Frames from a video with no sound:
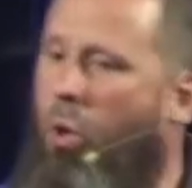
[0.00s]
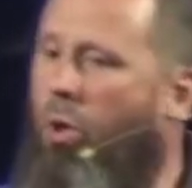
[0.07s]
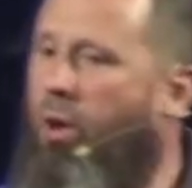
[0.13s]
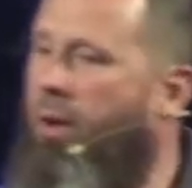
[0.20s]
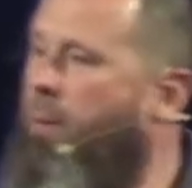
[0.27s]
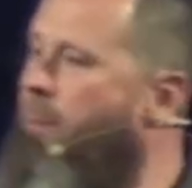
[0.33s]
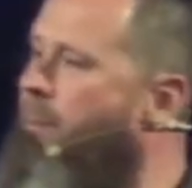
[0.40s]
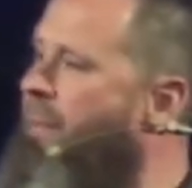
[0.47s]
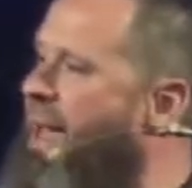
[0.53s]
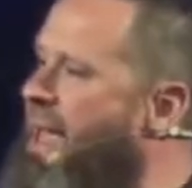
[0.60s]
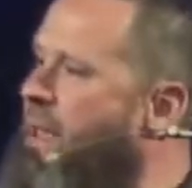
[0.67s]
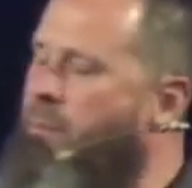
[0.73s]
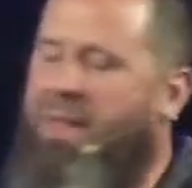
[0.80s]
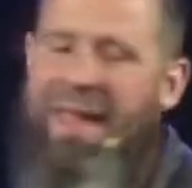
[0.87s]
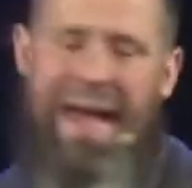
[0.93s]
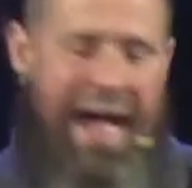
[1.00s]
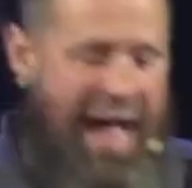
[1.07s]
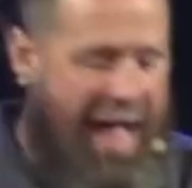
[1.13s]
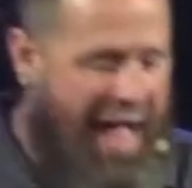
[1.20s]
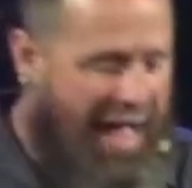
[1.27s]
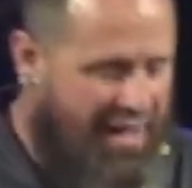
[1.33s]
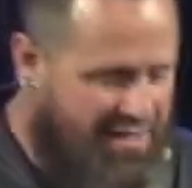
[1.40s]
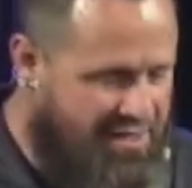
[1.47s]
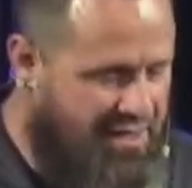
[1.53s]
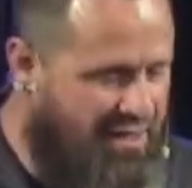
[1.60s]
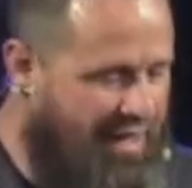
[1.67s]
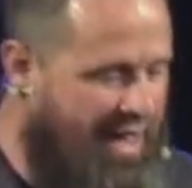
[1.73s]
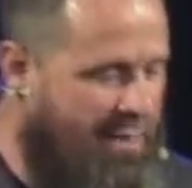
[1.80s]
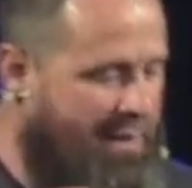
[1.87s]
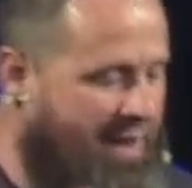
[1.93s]
Or maybe I
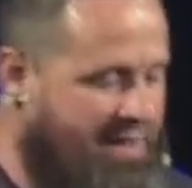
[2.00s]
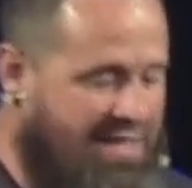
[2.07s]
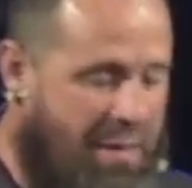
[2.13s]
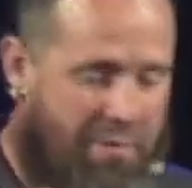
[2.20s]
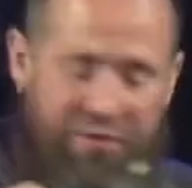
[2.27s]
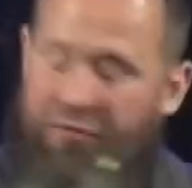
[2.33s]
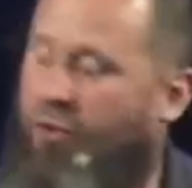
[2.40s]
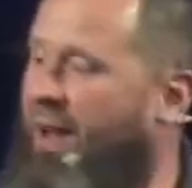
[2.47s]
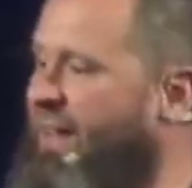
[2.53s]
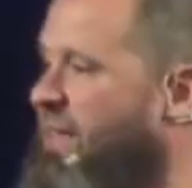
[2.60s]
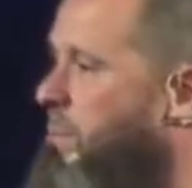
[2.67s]
isolate because I'm